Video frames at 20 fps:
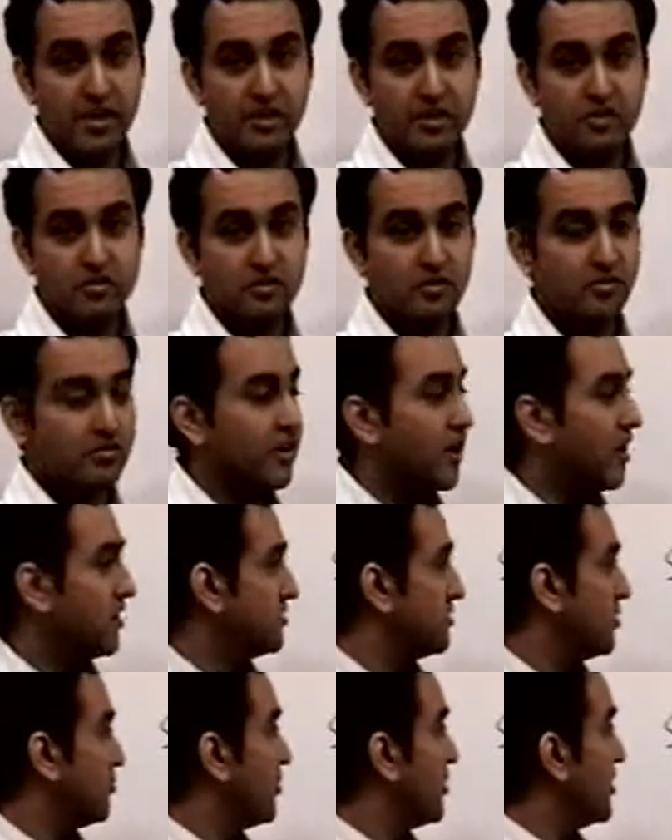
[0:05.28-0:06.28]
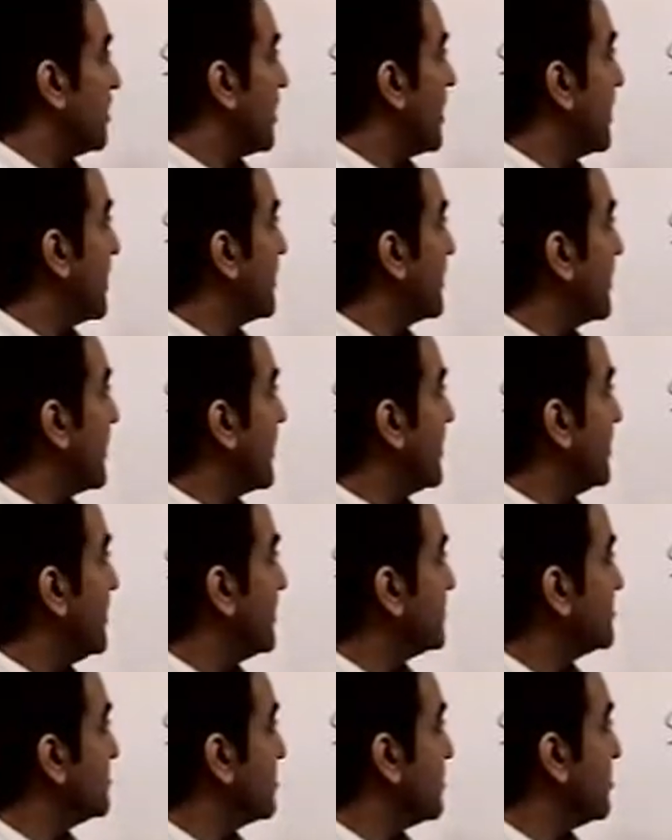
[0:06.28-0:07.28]
English of class number 9
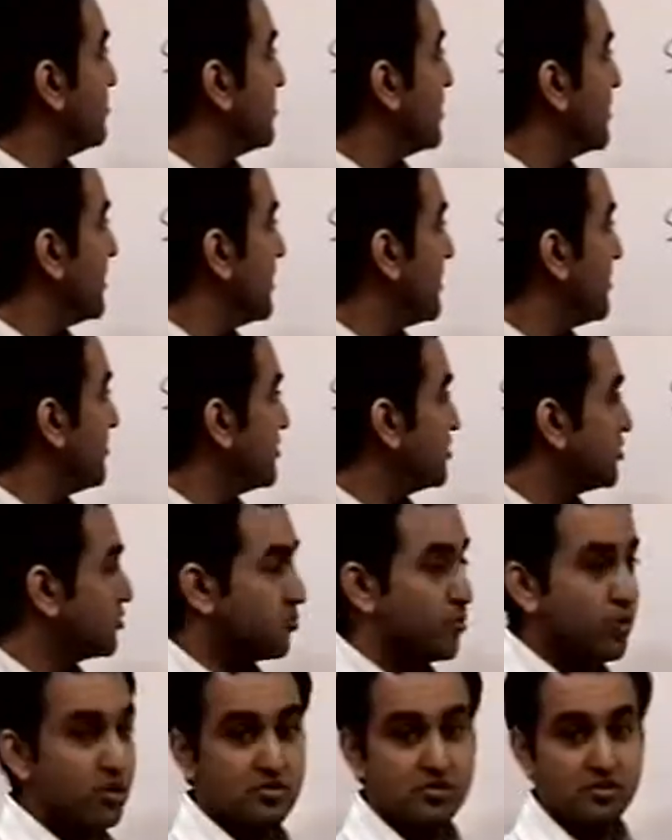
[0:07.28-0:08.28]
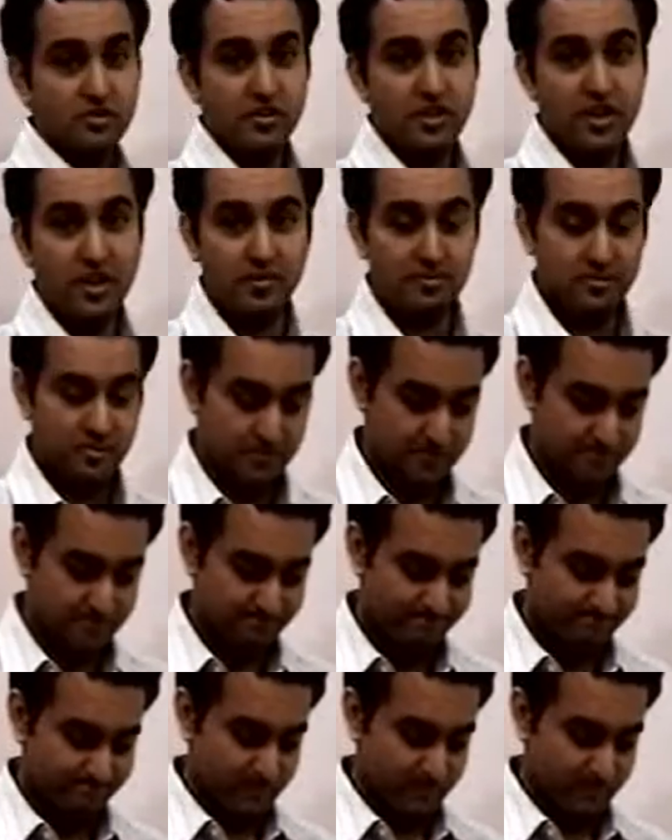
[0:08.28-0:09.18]
and lesson number 11, Sports and Games.